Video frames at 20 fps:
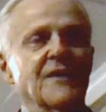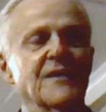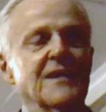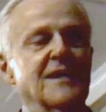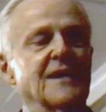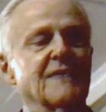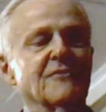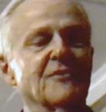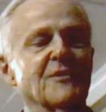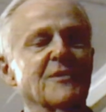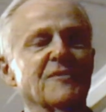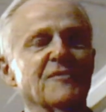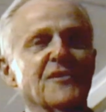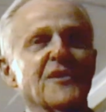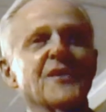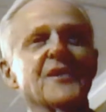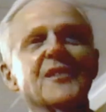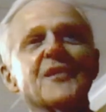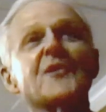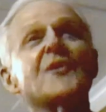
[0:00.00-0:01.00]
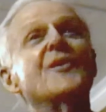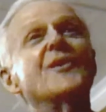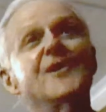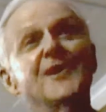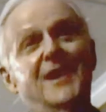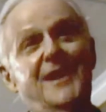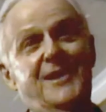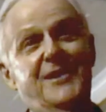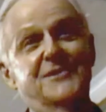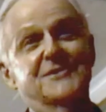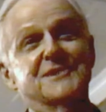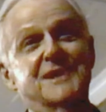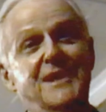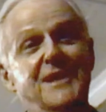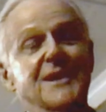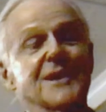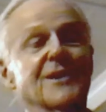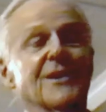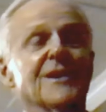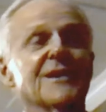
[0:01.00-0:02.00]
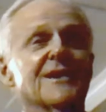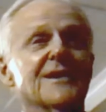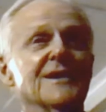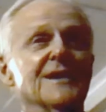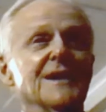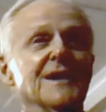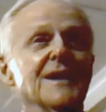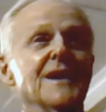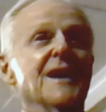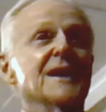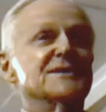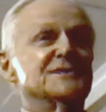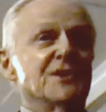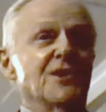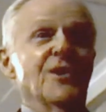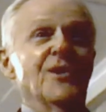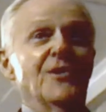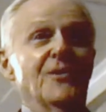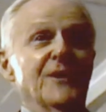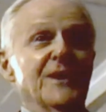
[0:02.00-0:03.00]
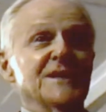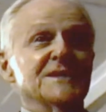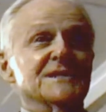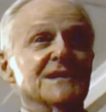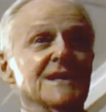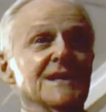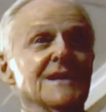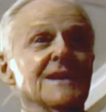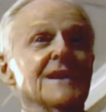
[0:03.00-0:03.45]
They never refer to the call letters any longer. It's always